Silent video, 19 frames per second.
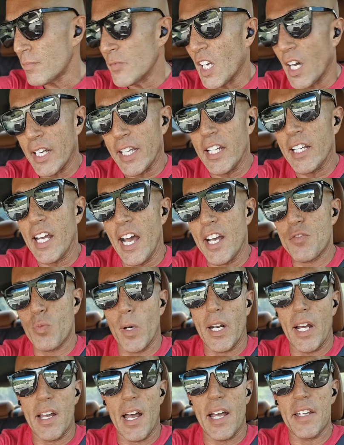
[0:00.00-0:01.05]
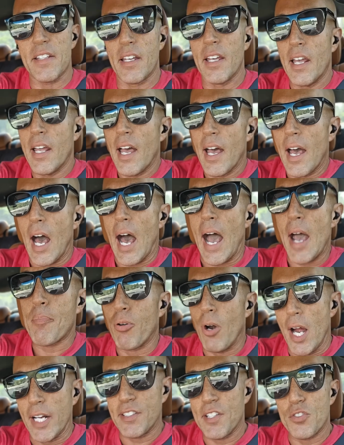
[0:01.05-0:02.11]
Again, guys, when I
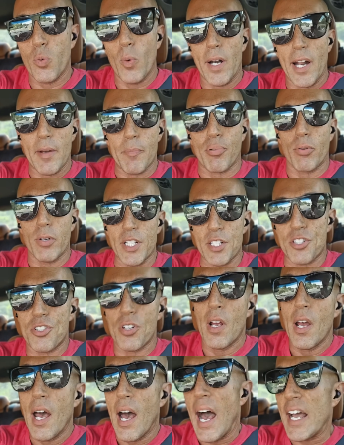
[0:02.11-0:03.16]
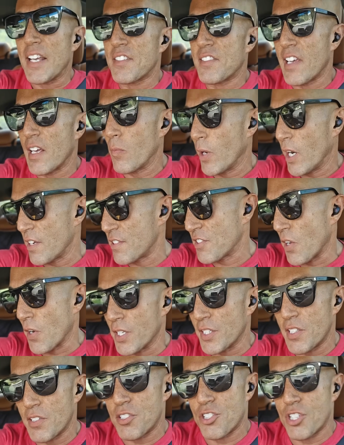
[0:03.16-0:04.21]
practice what I preach. I said when I
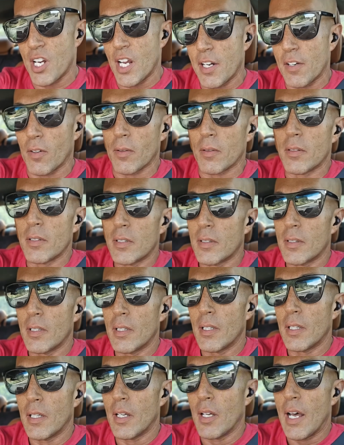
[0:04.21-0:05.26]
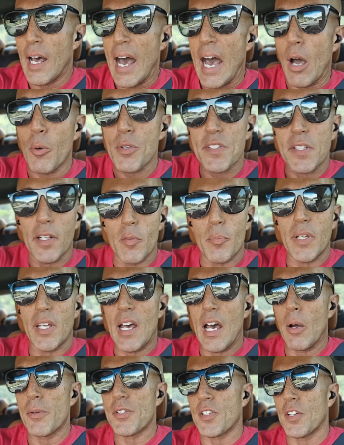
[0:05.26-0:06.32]
started this channel how it's going to be,
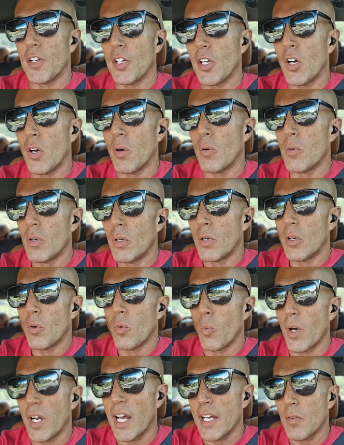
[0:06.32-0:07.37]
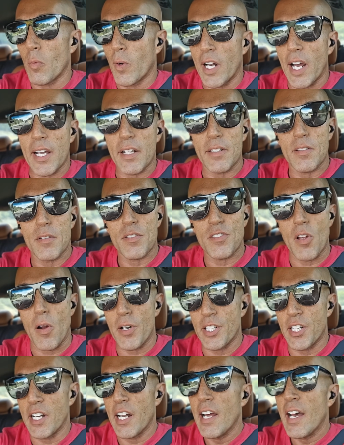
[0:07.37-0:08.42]
how it's going to go when I
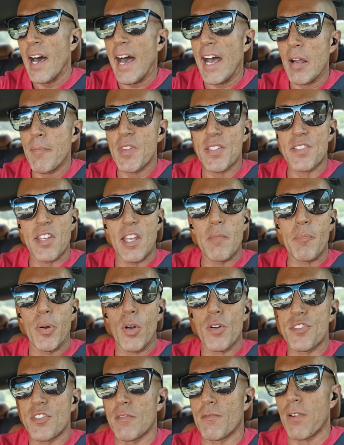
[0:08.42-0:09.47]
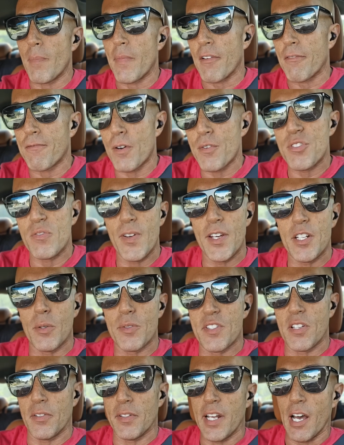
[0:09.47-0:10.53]
started it. I'm the same person from the first video
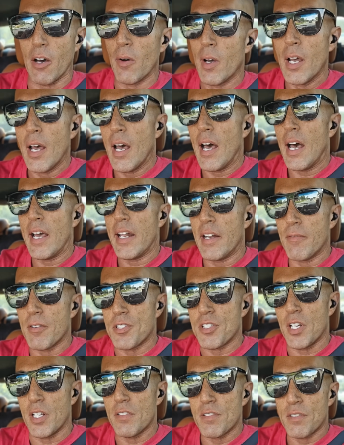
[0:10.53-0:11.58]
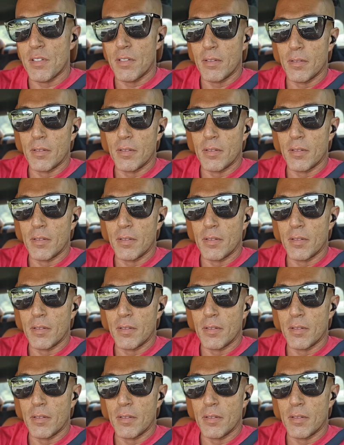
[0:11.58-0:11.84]
till now. I never changed.